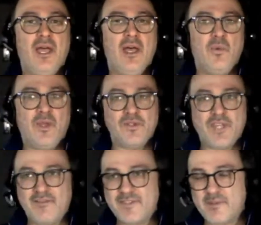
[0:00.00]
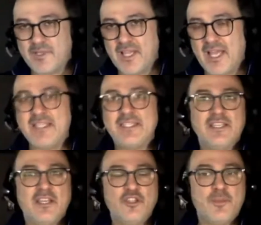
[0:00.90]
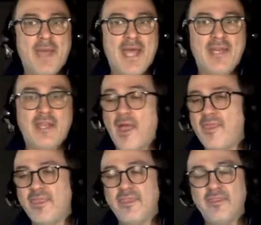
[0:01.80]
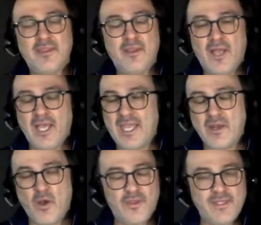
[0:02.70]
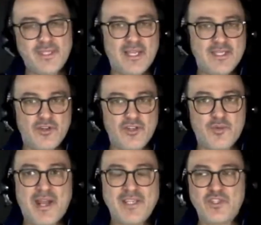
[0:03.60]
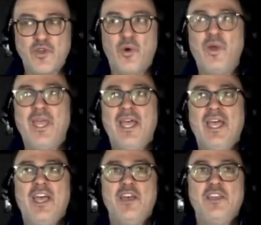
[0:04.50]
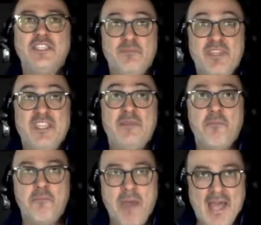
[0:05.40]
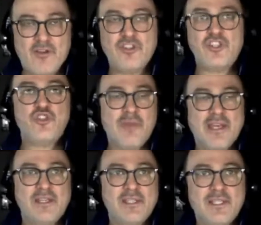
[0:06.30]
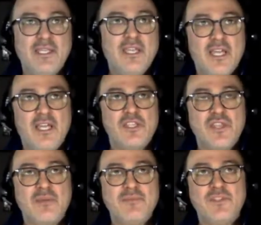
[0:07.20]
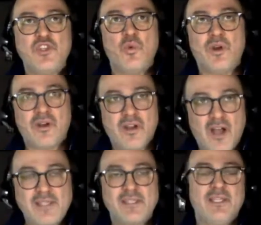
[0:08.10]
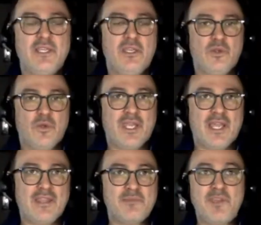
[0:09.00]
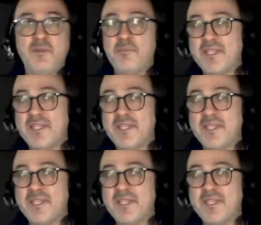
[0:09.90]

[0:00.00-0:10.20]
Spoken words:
We also have some clients in Japan, and again, all these clients are enterprise, so speed matters tremendously to them. So we're constantly looking at the speed.